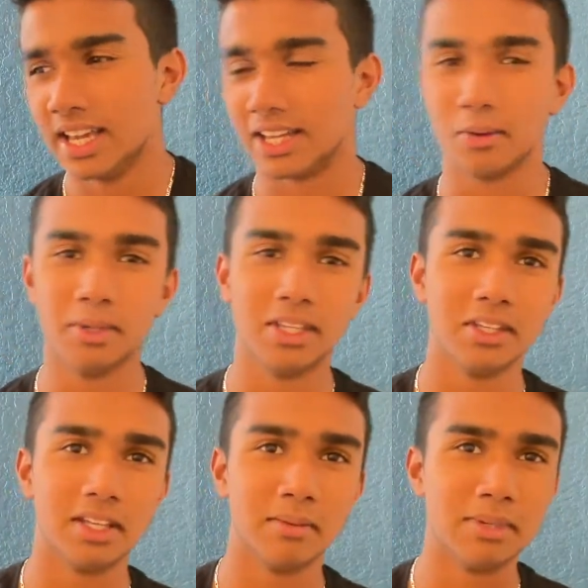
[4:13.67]
It could
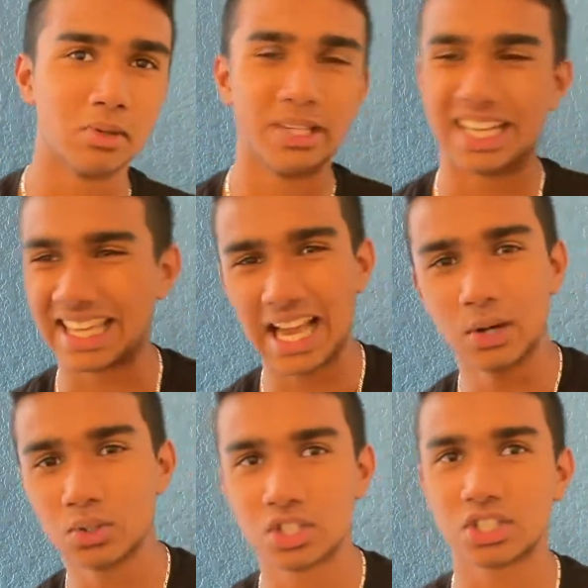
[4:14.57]
be in between a
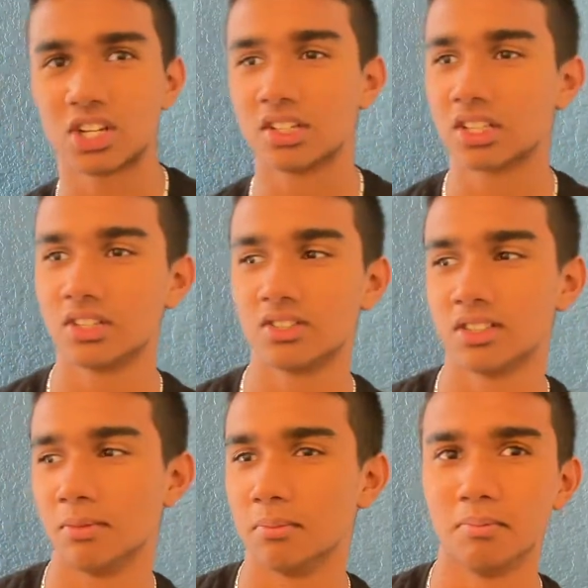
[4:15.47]
couch, tucked under
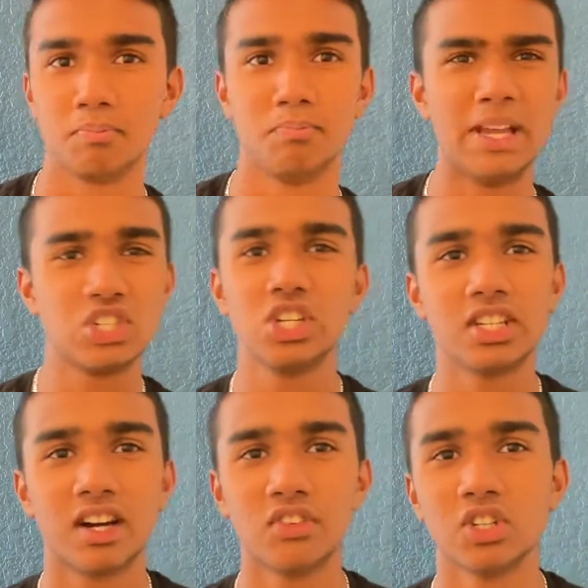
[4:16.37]
some
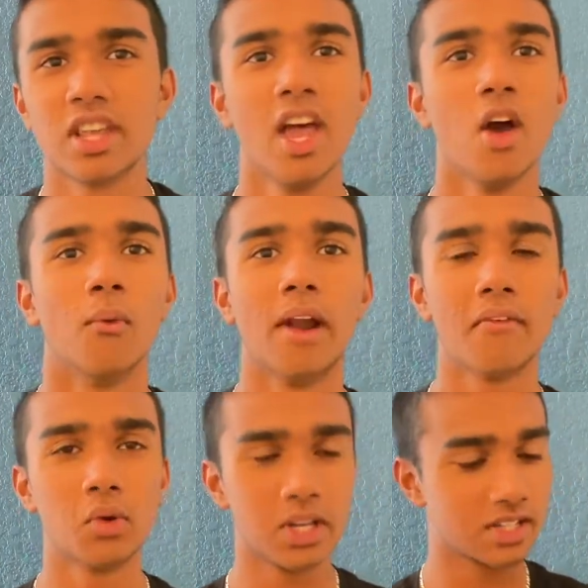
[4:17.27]
bedsheet covers,
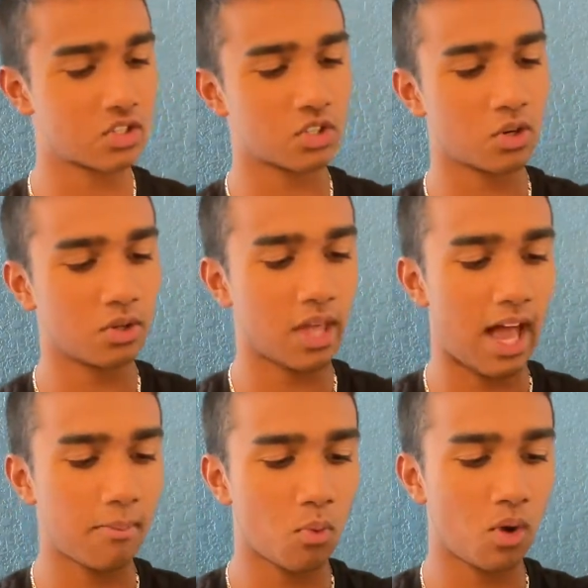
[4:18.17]
wherever it is, just go to the
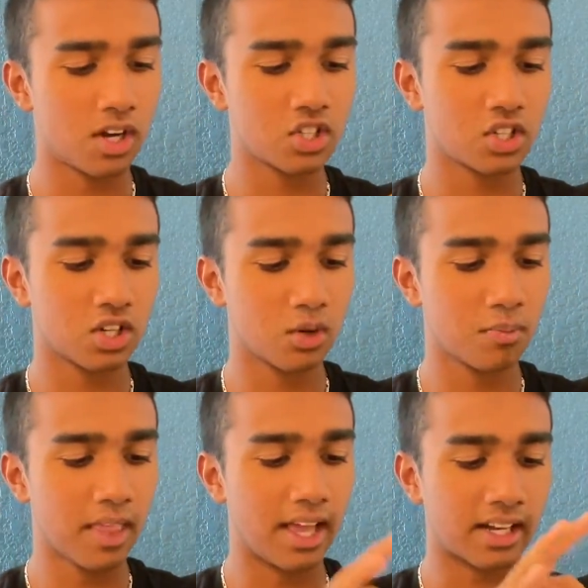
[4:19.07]
Apple Watch,
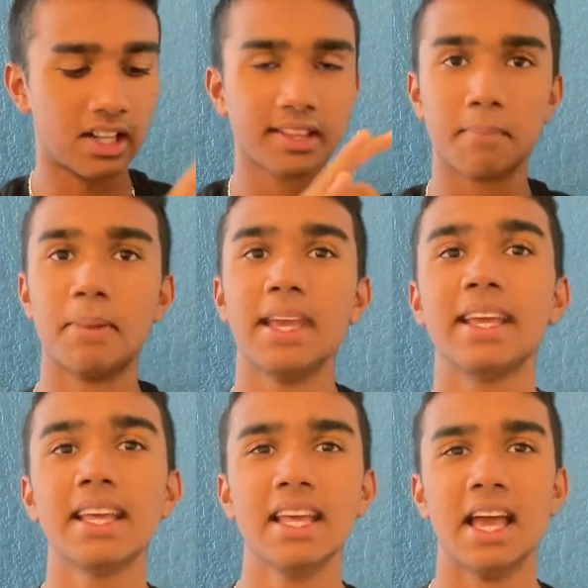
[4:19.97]
go and click the
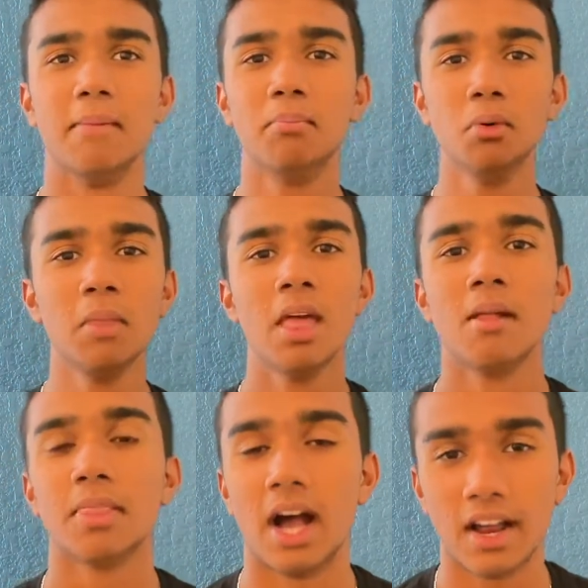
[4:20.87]
ping, and boop,
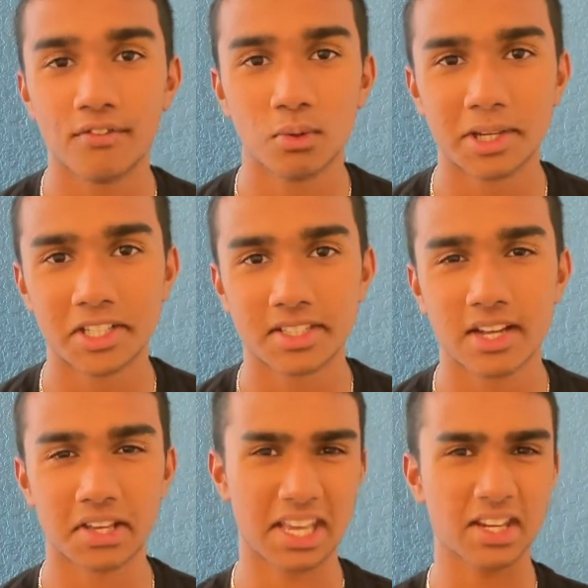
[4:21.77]
the iPhone makes a
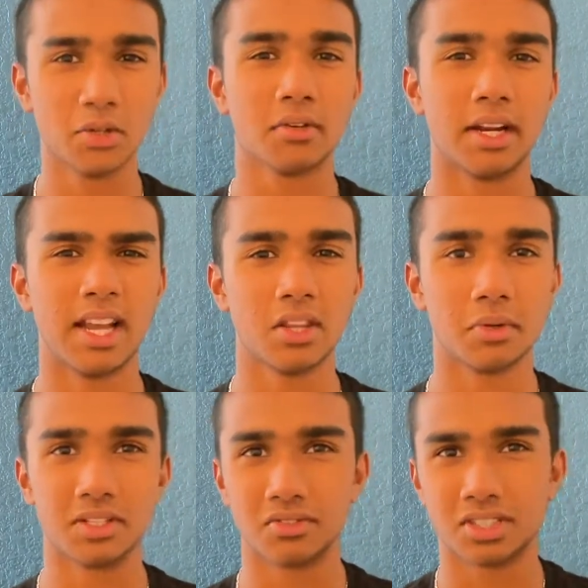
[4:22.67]
sound. I can't do it right now,
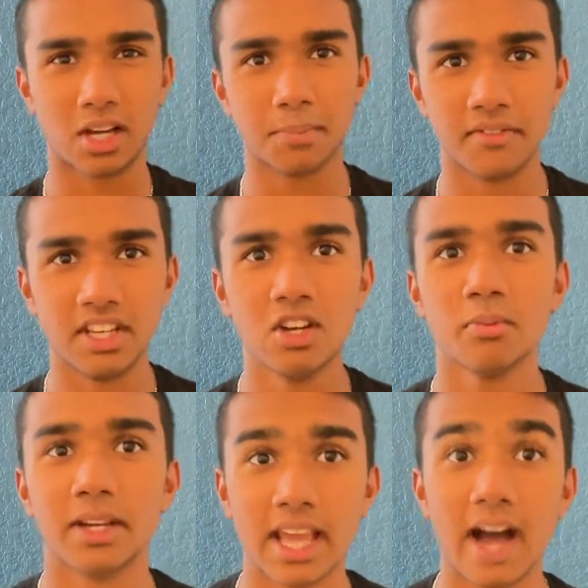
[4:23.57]
otherwise it'll stop the video,
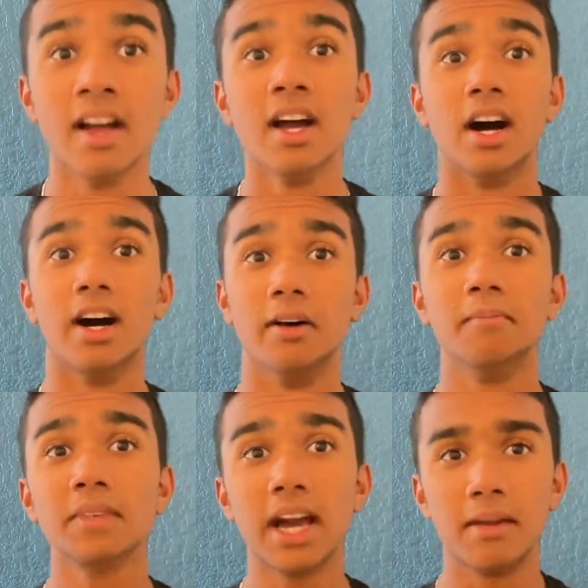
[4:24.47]
but
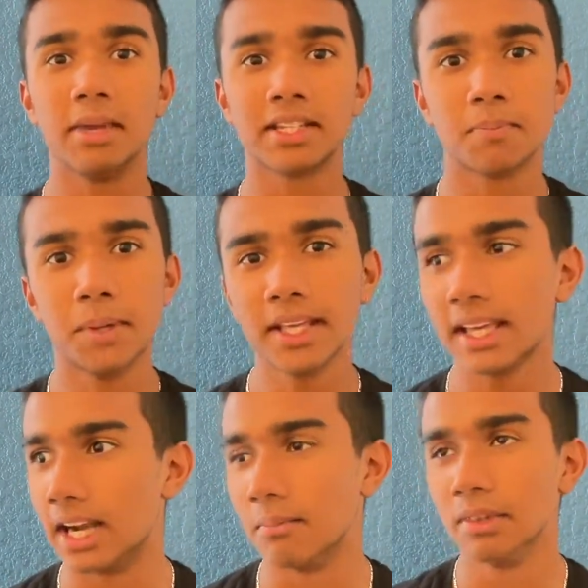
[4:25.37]
it makes a ping,
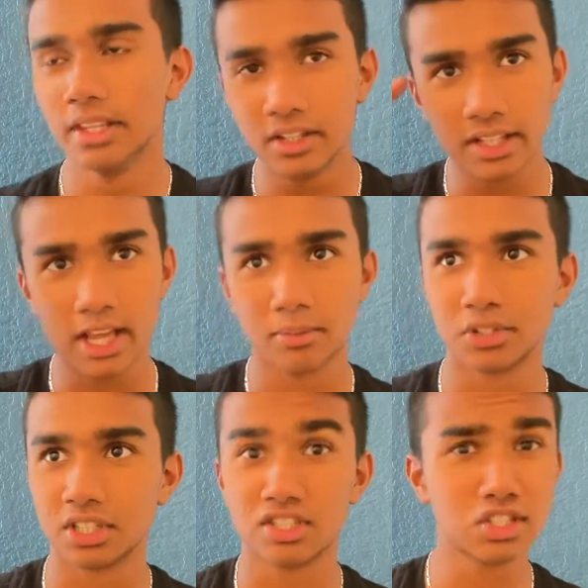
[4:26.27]
and I'm literally able
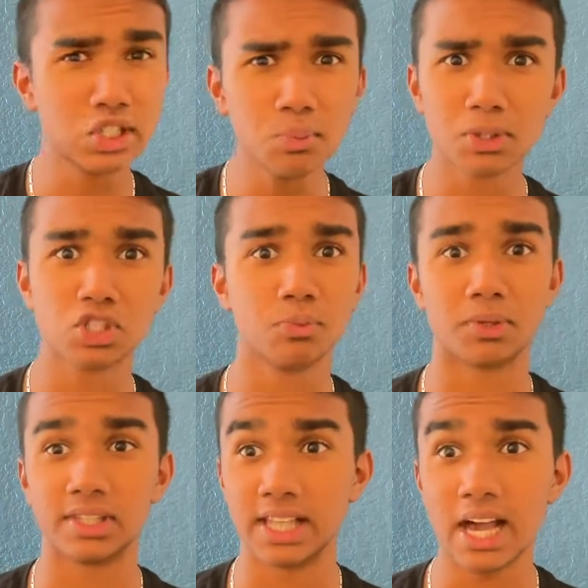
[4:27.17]
to, it's
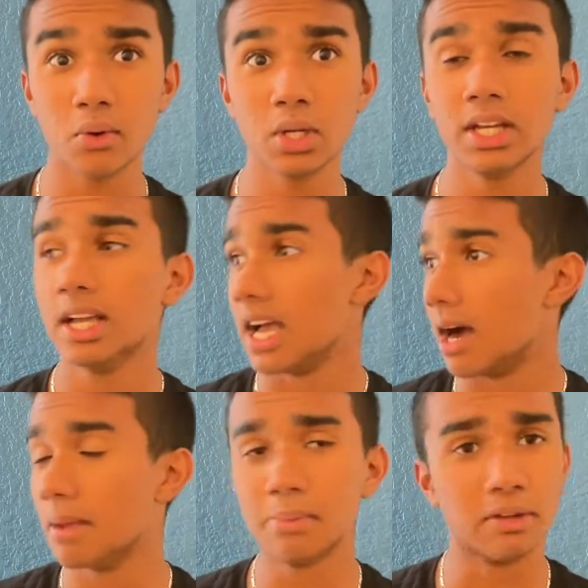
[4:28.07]
super loud.
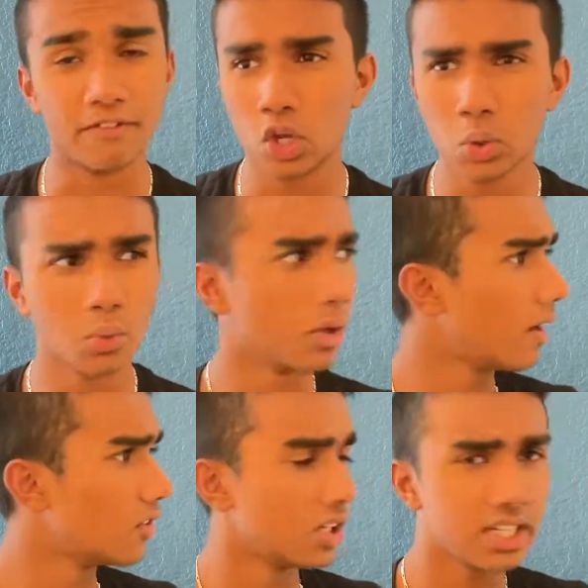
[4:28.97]
I'm able to follow it
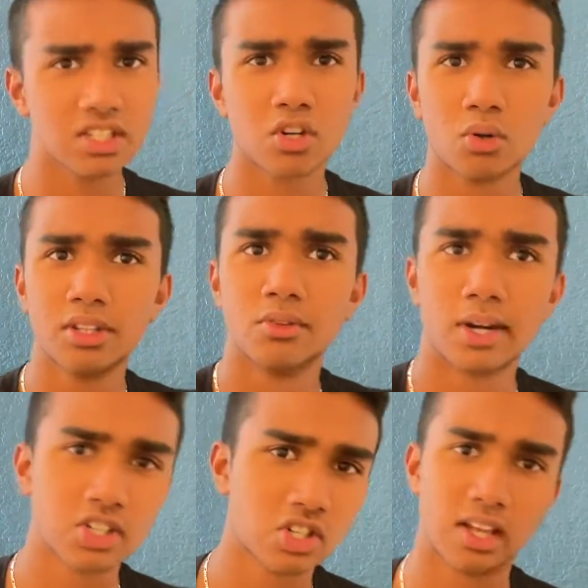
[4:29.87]
wherever it is, go to the
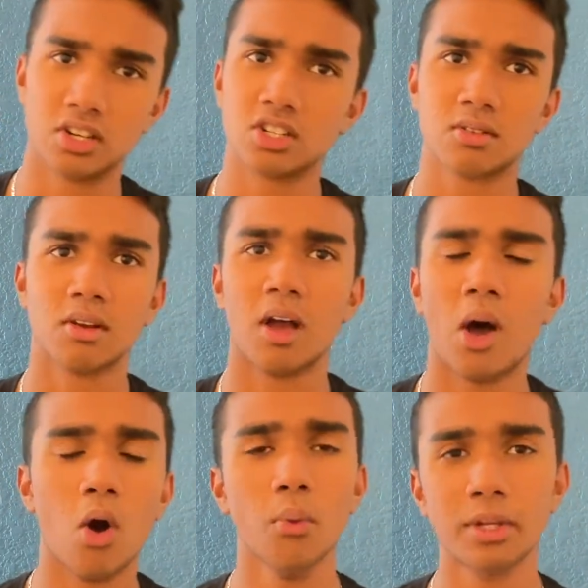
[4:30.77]
direction, and just
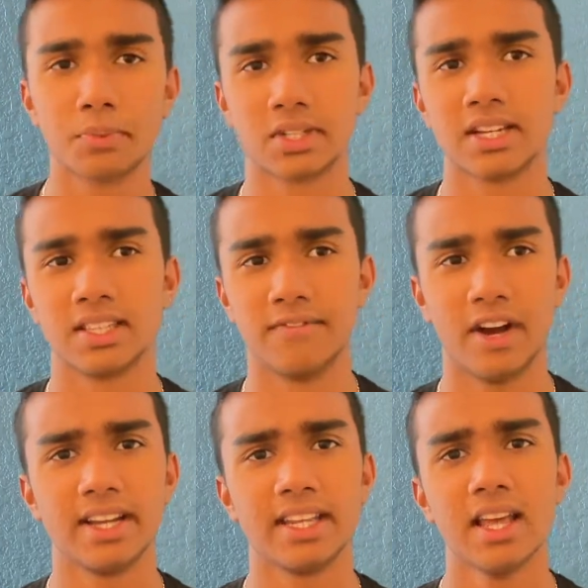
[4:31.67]
always precisely
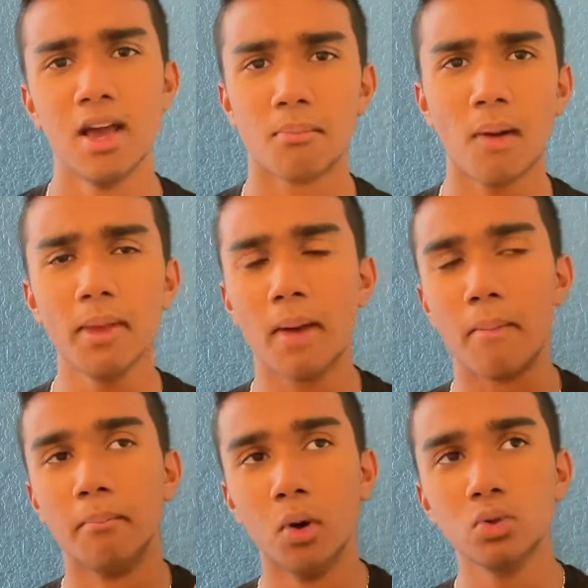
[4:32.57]
find it. Probably my
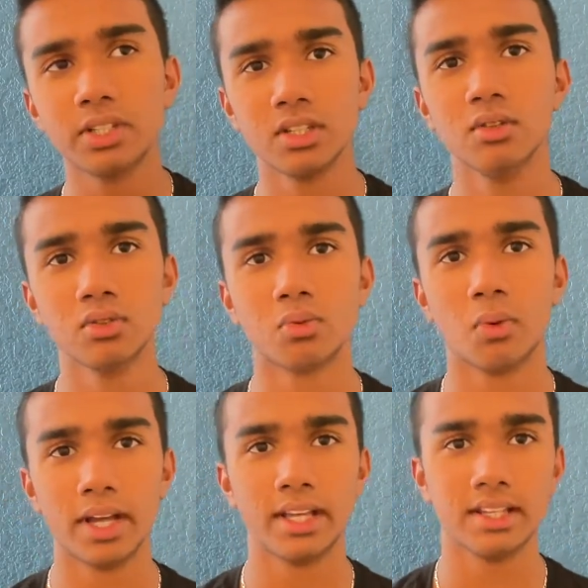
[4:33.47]
most used
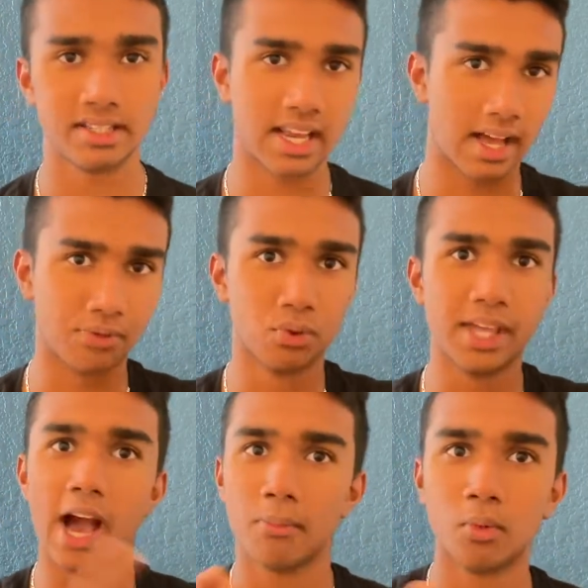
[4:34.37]
way is, through
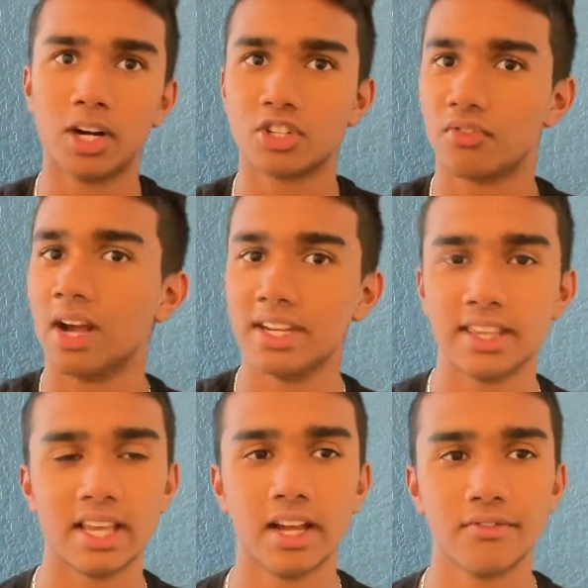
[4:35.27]
the Apple Watch, finding
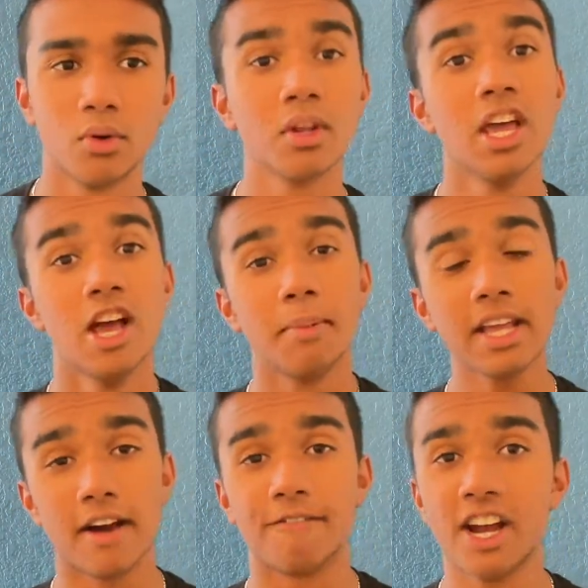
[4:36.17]
the iPhone. But
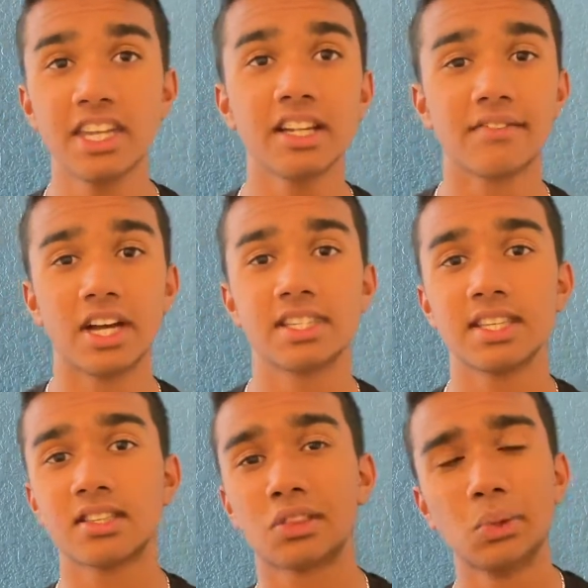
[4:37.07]
finding
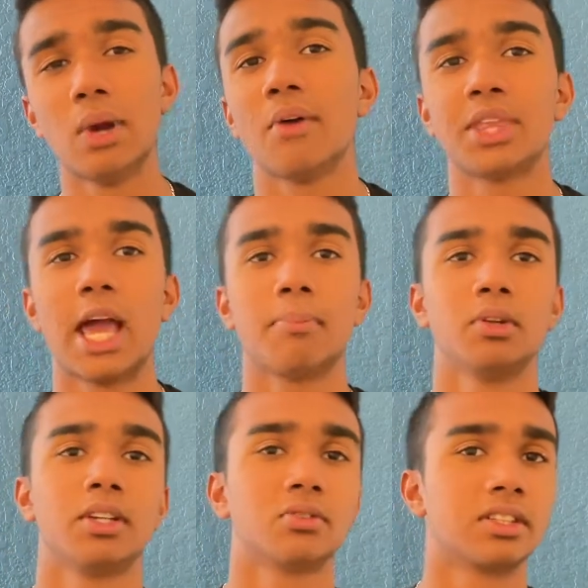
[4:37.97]
devices throughout the Apple
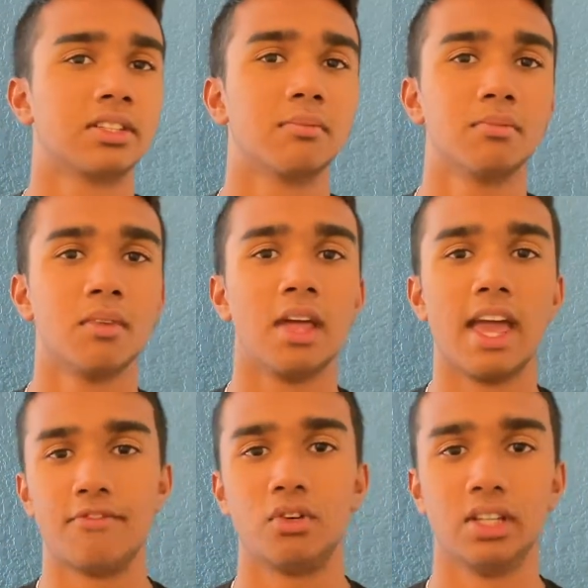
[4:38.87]
ecosystem,
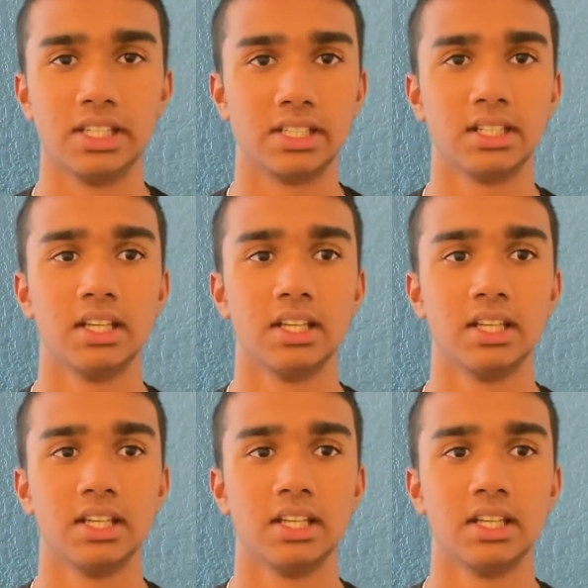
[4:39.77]
effortless.